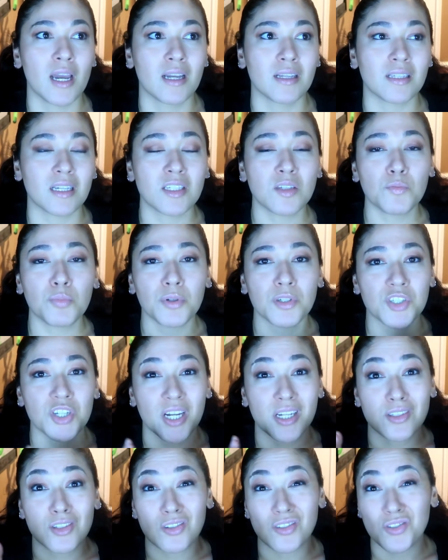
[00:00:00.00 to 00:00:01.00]
Doesn't
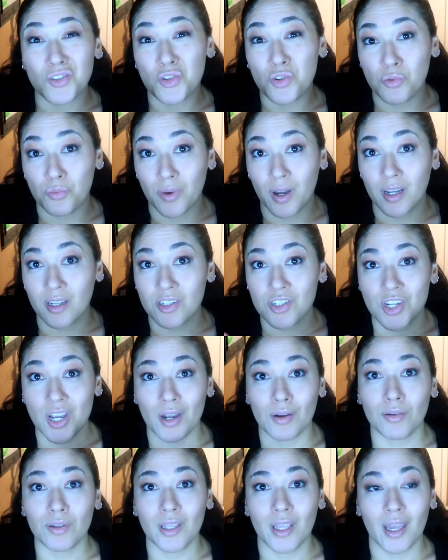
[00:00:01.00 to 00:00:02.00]
project too much.
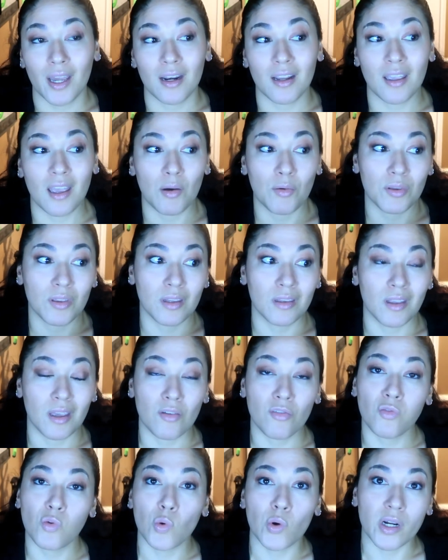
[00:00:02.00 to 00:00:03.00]
I really had to get within
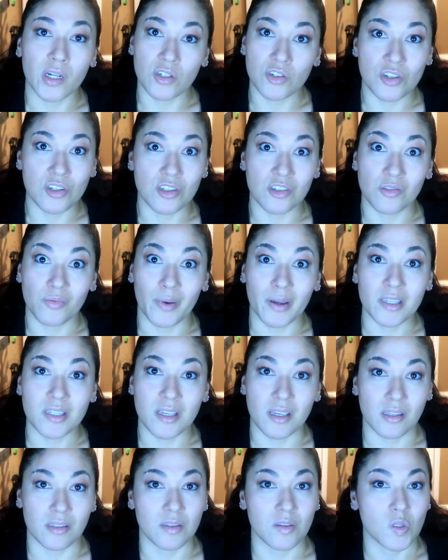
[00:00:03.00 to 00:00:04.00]
like 4 inches of my
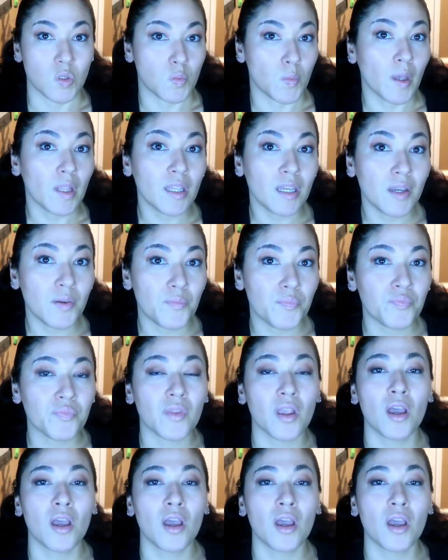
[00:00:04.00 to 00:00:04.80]
skin to smell it.